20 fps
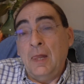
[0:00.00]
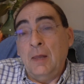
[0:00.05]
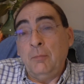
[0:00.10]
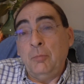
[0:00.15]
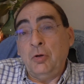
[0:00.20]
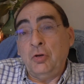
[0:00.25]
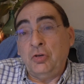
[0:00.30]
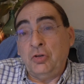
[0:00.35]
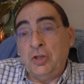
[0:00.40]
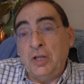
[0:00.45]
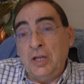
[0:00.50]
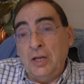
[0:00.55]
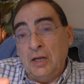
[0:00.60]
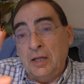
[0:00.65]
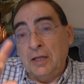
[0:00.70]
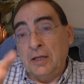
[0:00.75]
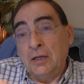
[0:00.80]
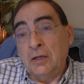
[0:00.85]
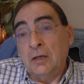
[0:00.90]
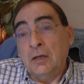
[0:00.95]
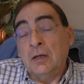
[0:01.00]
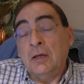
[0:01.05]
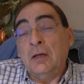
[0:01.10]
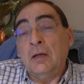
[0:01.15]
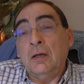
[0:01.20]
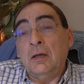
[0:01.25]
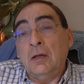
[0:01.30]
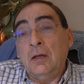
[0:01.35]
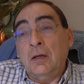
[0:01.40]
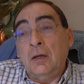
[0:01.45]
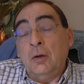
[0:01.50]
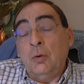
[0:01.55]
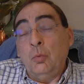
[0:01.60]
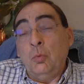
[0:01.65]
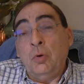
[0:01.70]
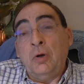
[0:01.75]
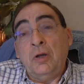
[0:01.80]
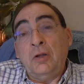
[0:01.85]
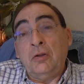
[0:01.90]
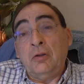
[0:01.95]
but dealing
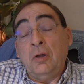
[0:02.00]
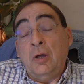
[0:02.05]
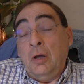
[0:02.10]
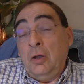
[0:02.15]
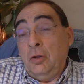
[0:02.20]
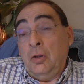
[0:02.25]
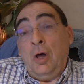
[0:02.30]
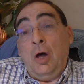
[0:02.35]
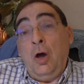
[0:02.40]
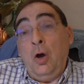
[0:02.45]
with the